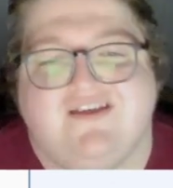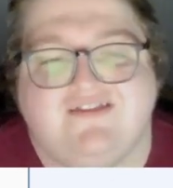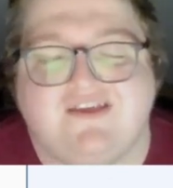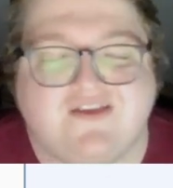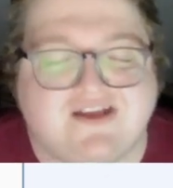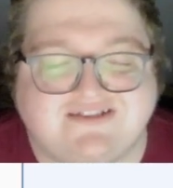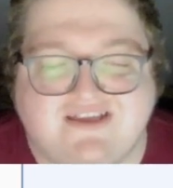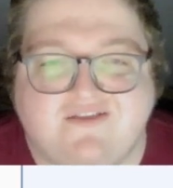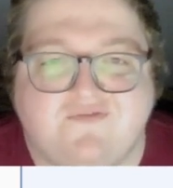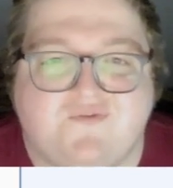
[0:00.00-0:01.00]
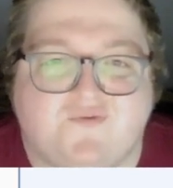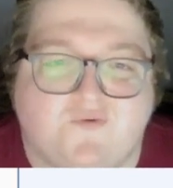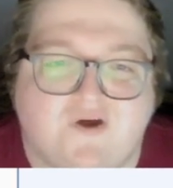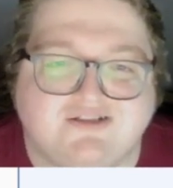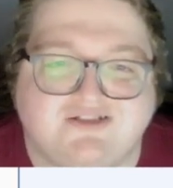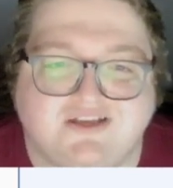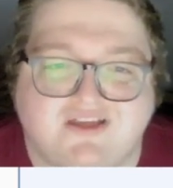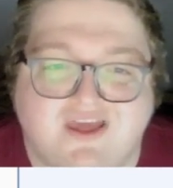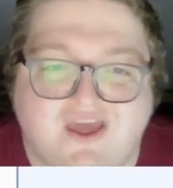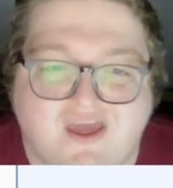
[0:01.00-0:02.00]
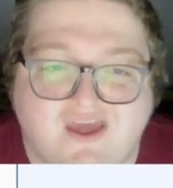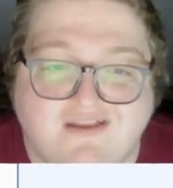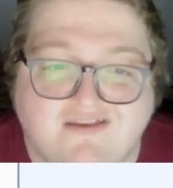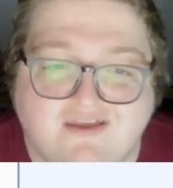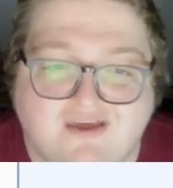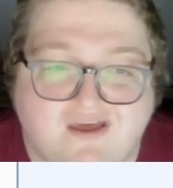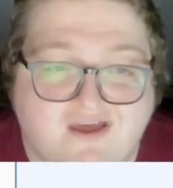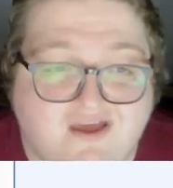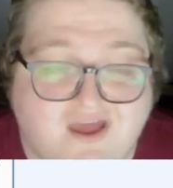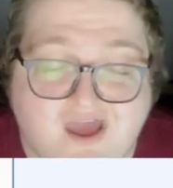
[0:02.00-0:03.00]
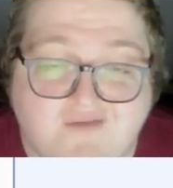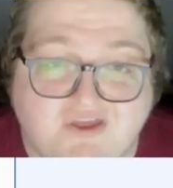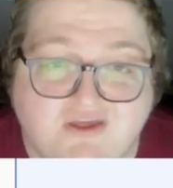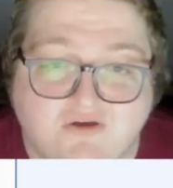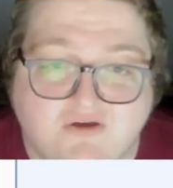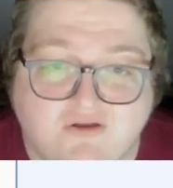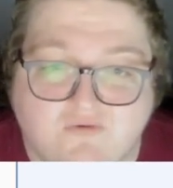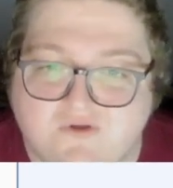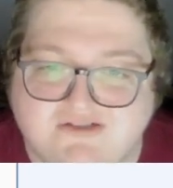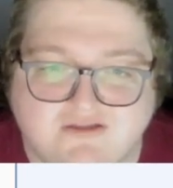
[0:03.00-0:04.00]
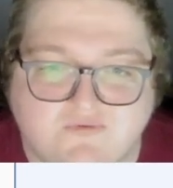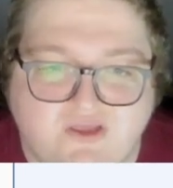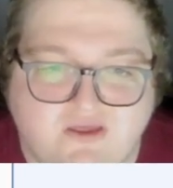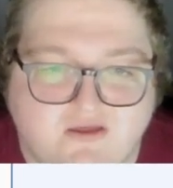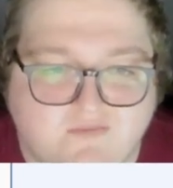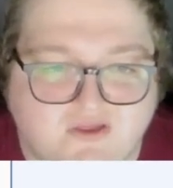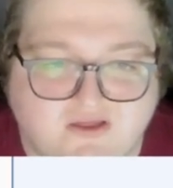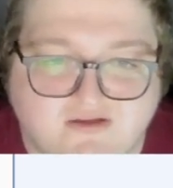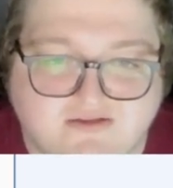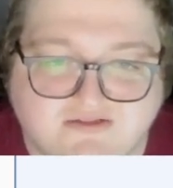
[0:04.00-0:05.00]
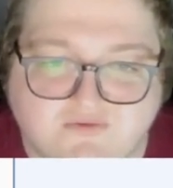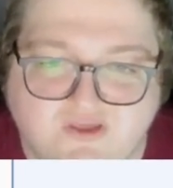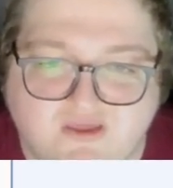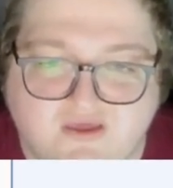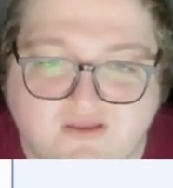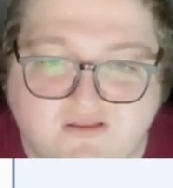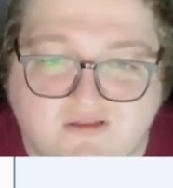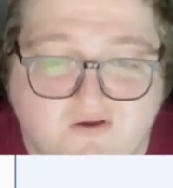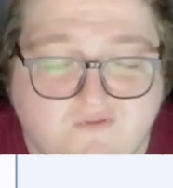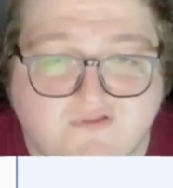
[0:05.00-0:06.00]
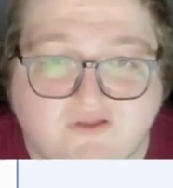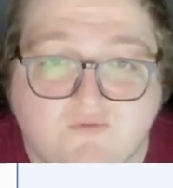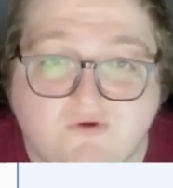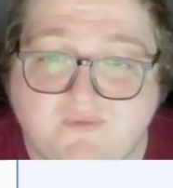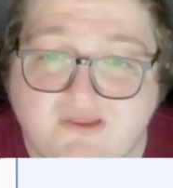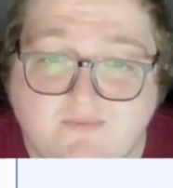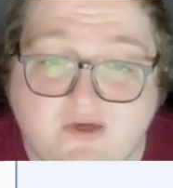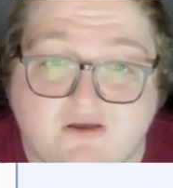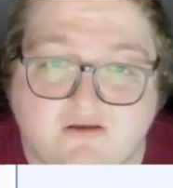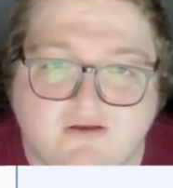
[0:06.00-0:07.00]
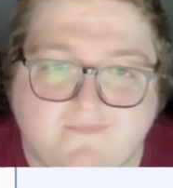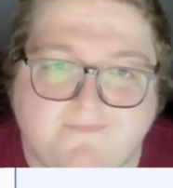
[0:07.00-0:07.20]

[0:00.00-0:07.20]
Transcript: Thank you guys again for watching, and have a good rest of the week, because the weekend hopefully will be better.